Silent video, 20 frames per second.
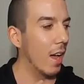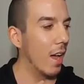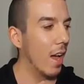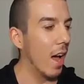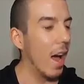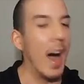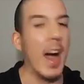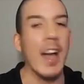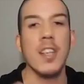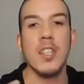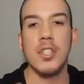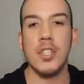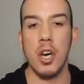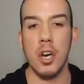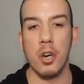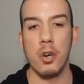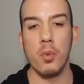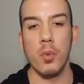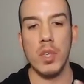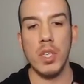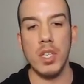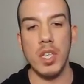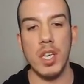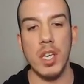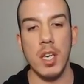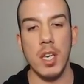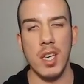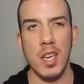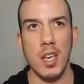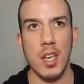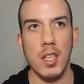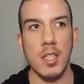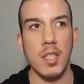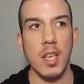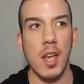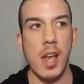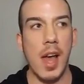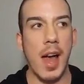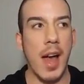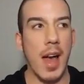I don't need to
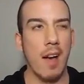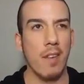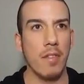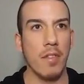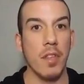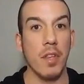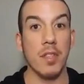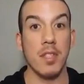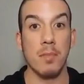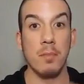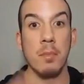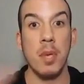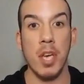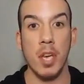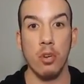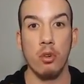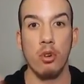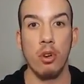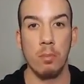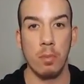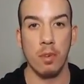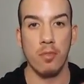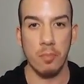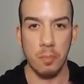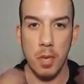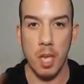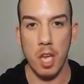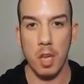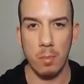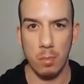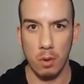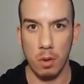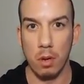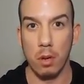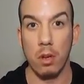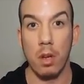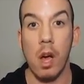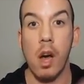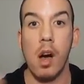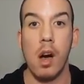have this big group of people
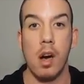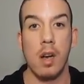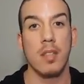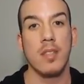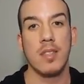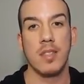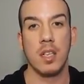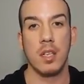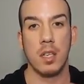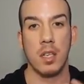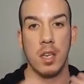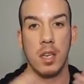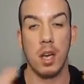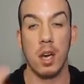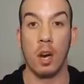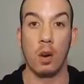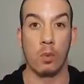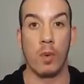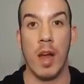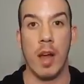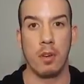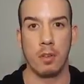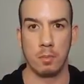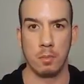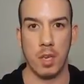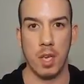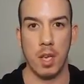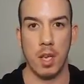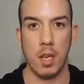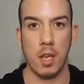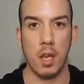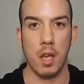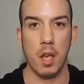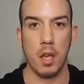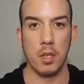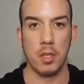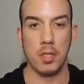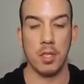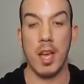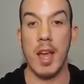constantly around me
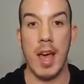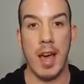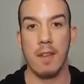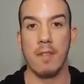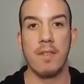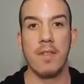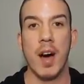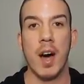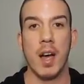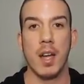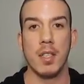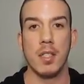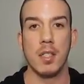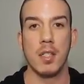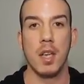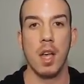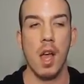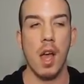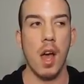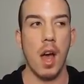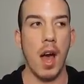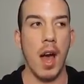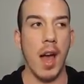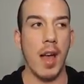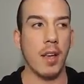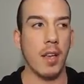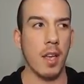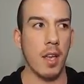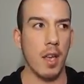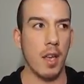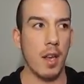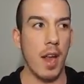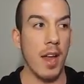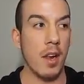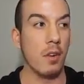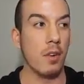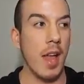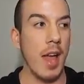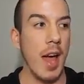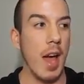to have fun. I can not I
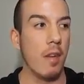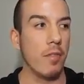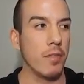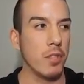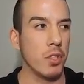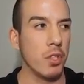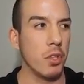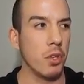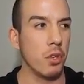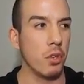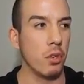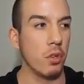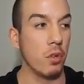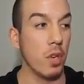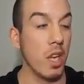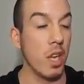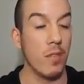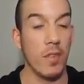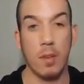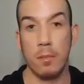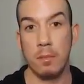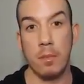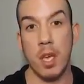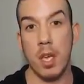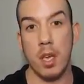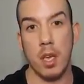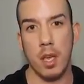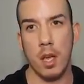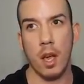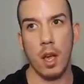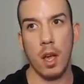don't have to even be